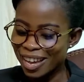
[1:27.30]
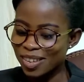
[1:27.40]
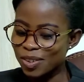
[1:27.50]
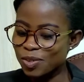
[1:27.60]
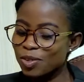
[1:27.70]

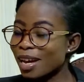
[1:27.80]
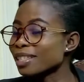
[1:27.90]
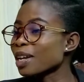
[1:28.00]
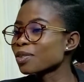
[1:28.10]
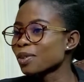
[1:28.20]
you, you guys
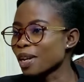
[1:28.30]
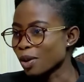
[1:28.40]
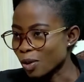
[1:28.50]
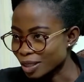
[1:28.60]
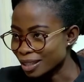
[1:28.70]
are doing a
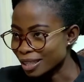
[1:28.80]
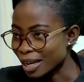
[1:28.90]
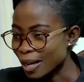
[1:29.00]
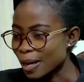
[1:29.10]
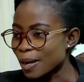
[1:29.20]
lot
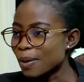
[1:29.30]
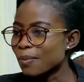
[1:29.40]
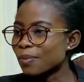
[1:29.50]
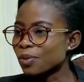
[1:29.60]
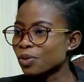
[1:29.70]

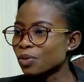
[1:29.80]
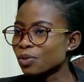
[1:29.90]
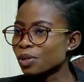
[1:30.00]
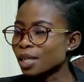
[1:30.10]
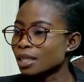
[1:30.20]
um,
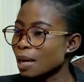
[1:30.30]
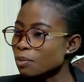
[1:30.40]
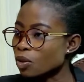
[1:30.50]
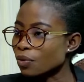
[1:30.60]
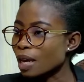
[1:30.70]
in terms
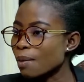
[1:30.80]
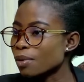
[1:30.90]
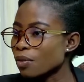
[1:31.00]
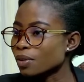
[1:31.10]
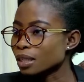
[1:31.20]
of curbing
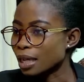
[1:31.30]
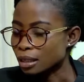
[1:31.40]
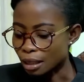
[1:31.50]
of disaster.